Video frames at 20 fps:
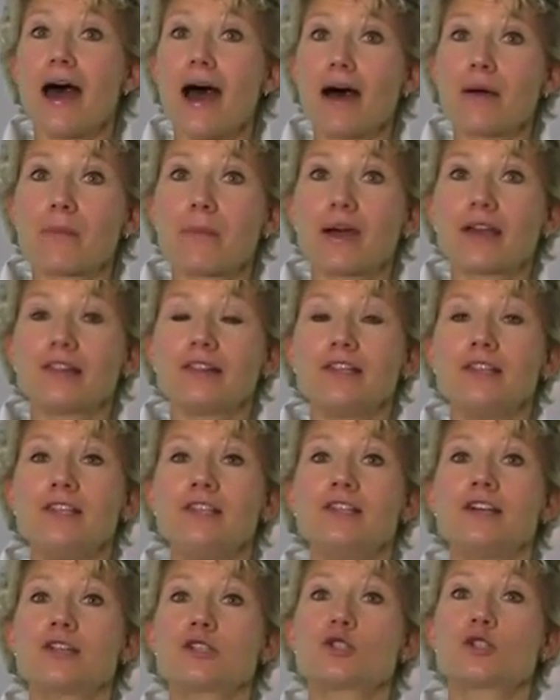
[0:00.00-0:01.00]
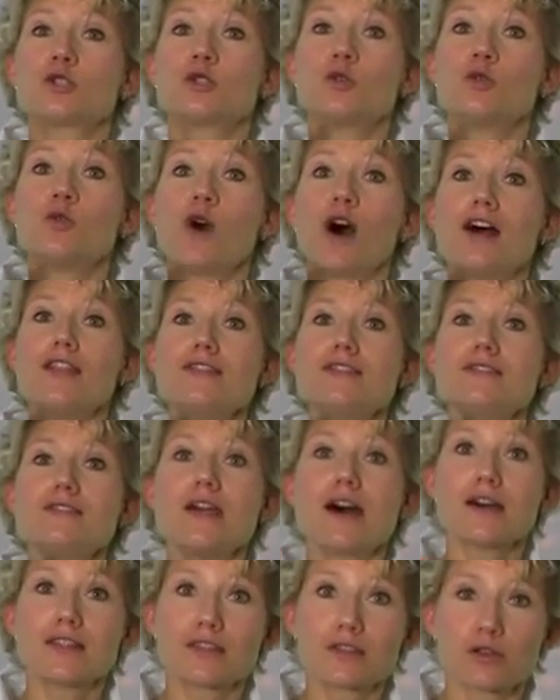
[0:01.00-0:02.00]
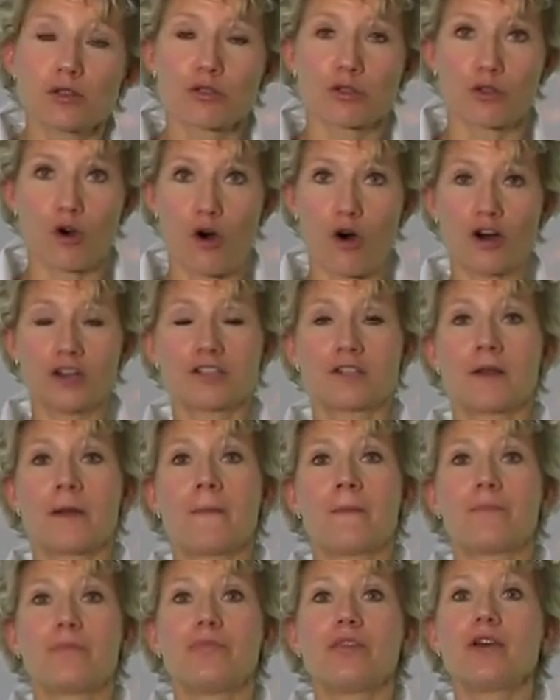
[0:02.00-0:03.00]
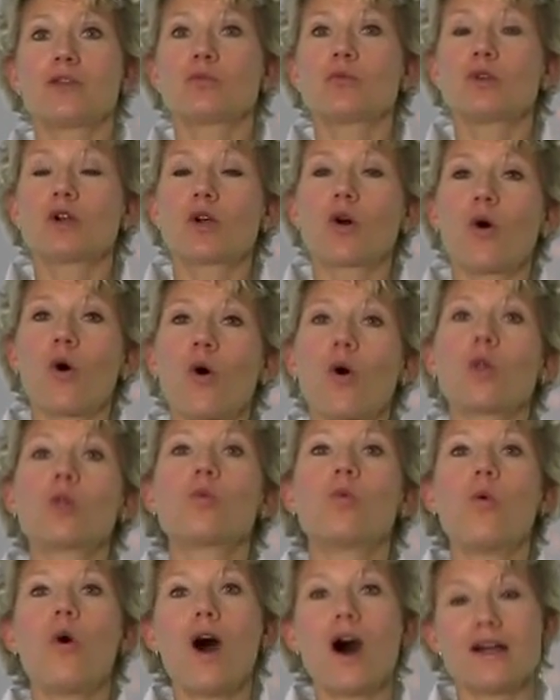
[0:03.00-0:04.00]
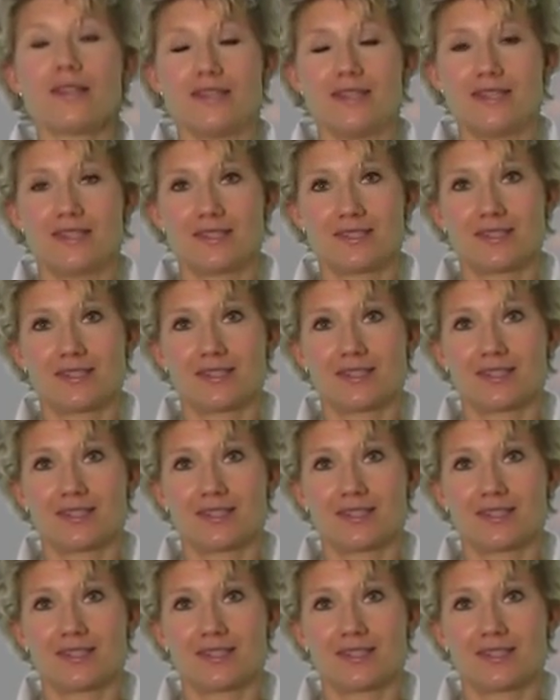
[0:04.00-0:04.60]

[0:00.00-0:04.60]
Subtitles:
that might lead us to another thought, that we're all one.